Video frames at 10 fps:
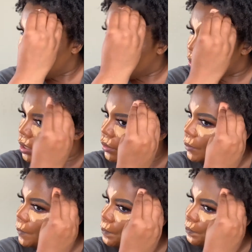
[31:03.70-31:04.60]

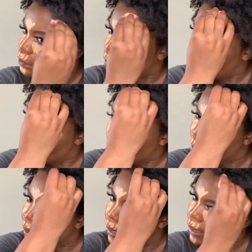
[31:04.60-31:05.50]
So,
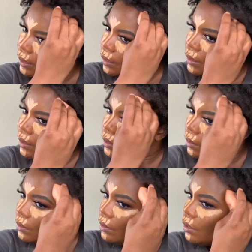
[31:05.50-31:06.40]
but,
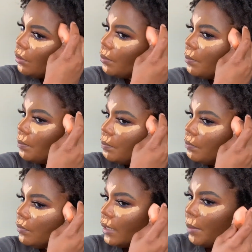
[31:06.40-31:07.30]

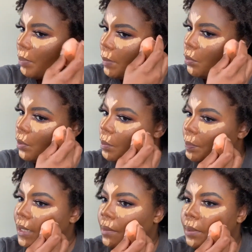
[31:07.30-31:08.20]
and people would
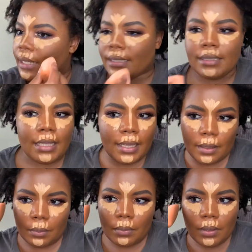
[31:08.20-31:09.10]
be a blessing to
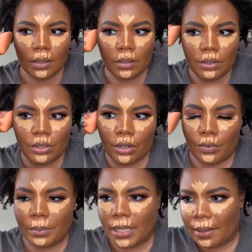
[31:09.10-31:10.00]
him,
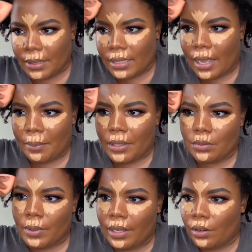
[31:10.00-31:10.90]
from time to time as
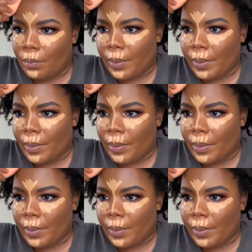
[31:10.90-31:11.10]
well.